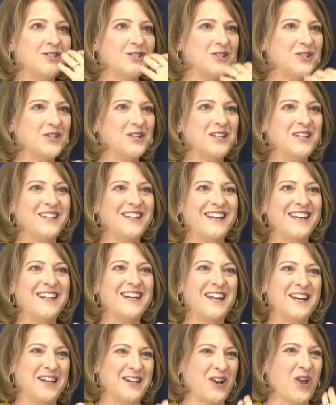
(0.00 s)
She couldn't eat
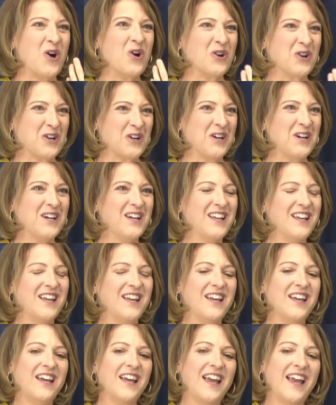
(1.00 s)
any longer.
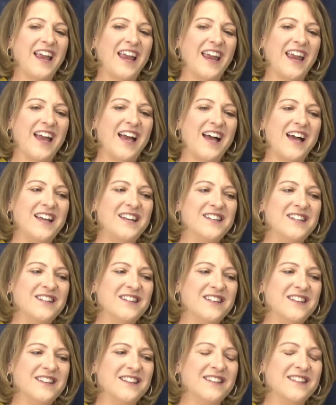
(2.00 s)

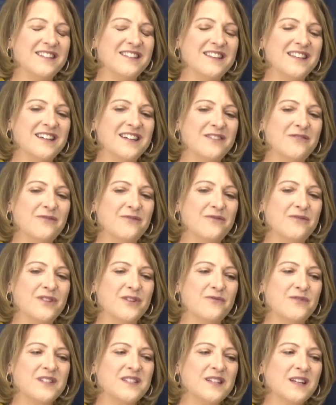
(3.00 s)
And the,
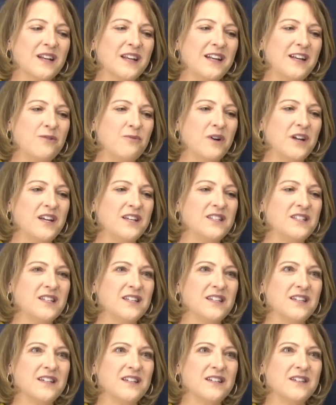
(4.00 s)
the facility wanted
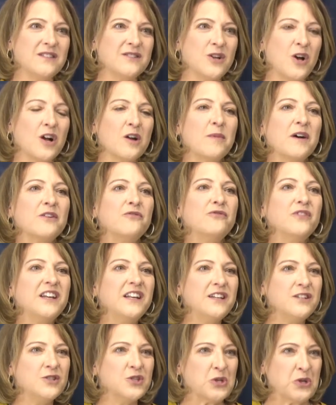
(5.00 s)
to talk about a
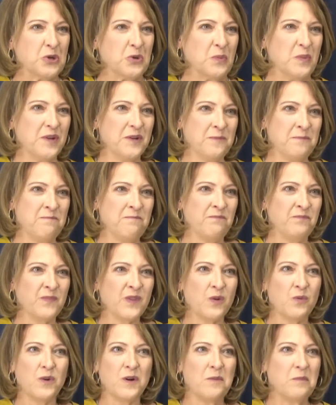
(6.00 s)
feeding tube.
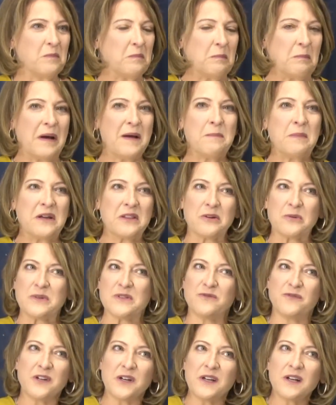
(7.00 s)
Well, my mother
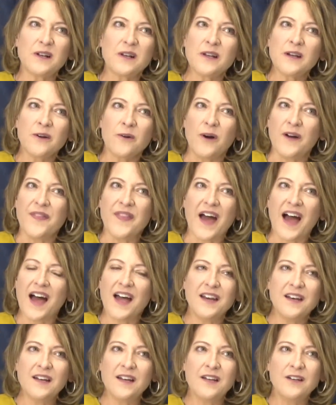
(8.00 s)
was very clear on
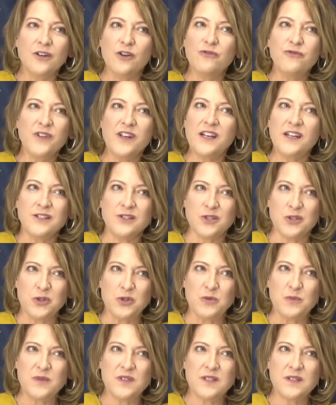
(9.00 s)
that no feeding
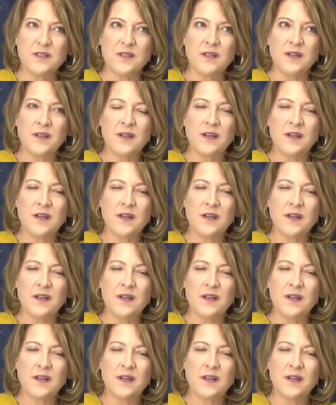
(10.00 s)
tubes.